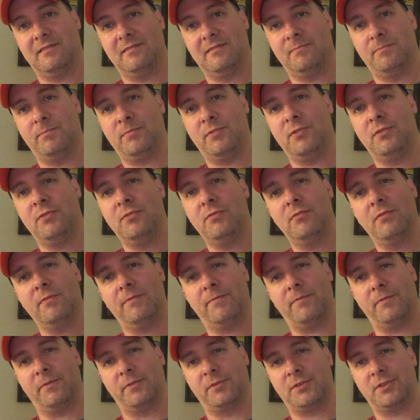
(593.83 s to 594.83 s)

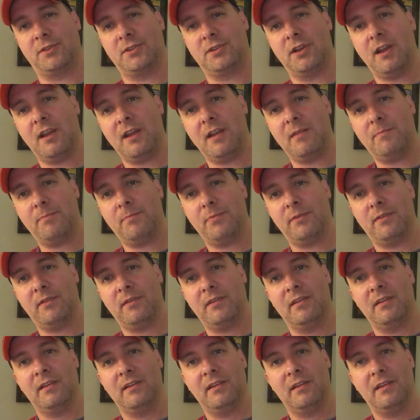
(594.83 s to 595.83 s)
Beautiful shape.
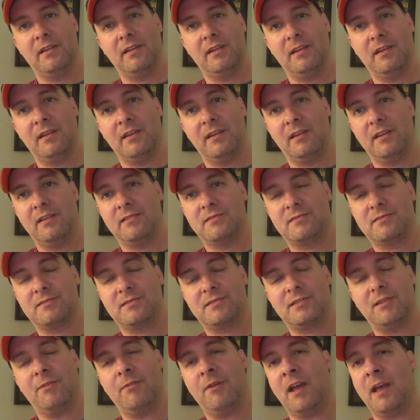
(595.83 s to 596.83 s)

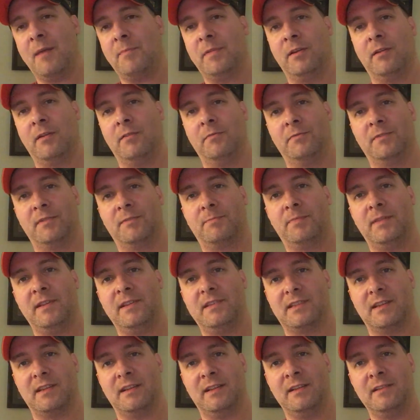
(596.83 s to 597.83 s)
So happy to own this
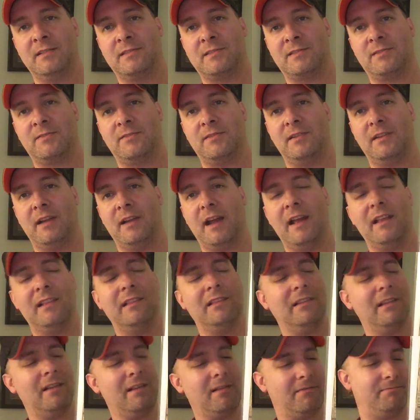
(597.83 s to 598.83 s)
piece of history. I
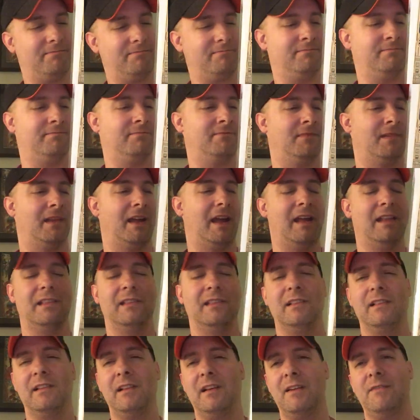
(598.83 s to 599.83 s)
I
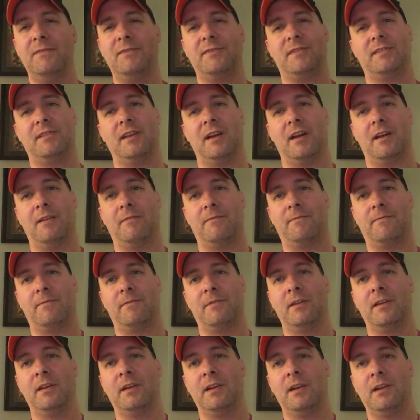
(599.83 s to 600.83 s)
love stuff
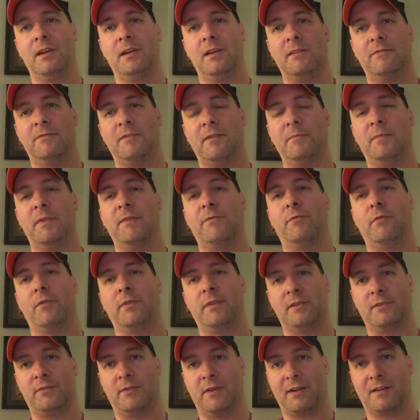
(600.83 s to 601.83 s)
from before
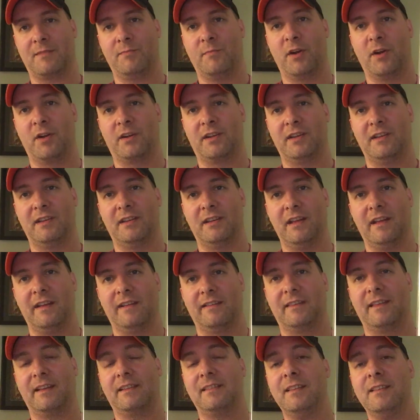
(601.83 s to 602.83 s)
the direct market
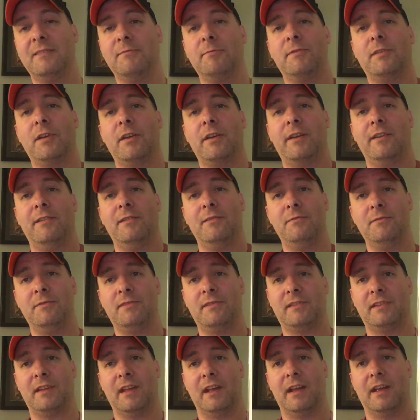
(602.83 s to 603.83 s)
days. this was on a
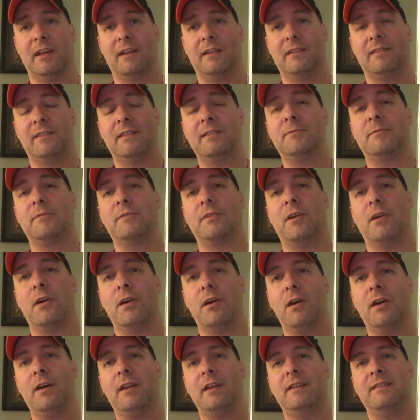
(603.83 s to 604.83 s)
newsstand. This was
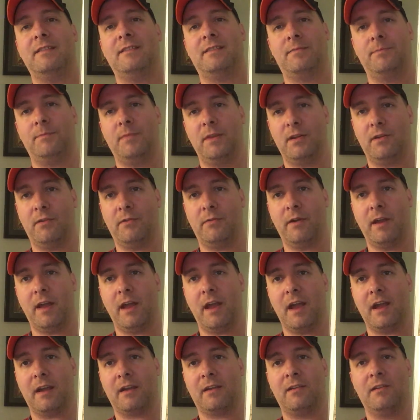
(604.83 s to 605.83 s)
on a spinner
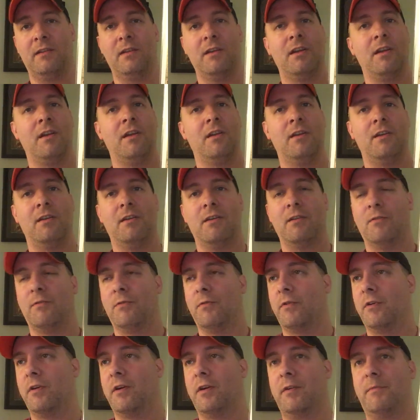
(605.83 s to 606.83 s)
rack
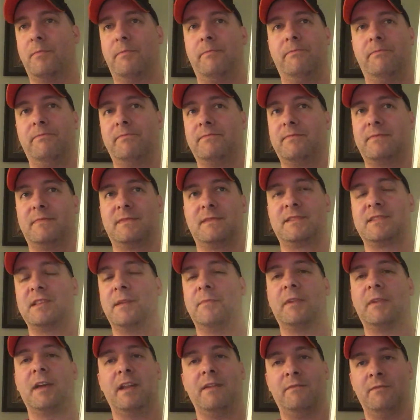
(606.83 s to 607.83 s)
or
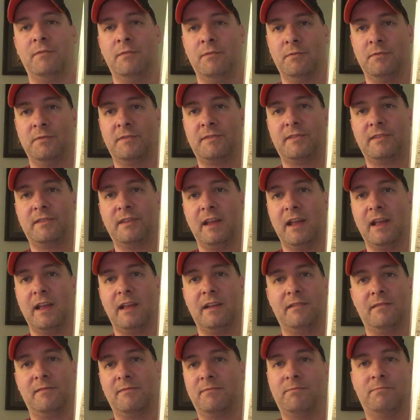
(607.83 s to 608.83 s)
some kind of
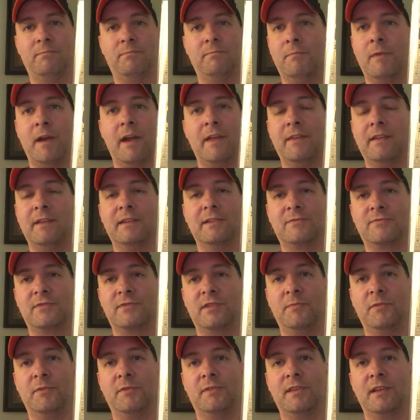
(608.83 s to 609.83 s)
newsstand way they
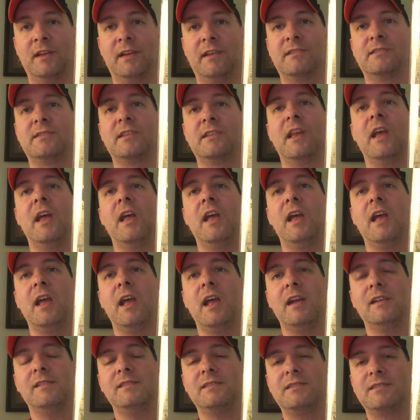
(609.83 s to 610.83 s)
distribute things.
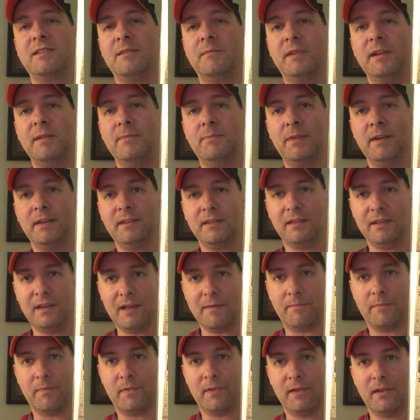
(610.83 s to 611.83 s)
And somebody picked it
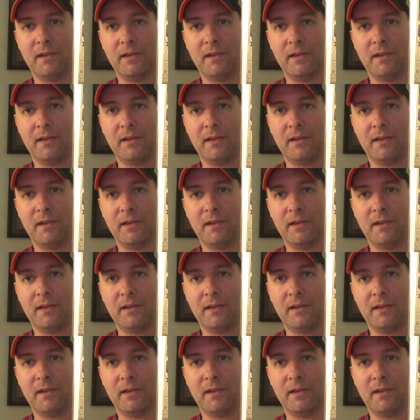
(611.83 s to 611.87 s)
up.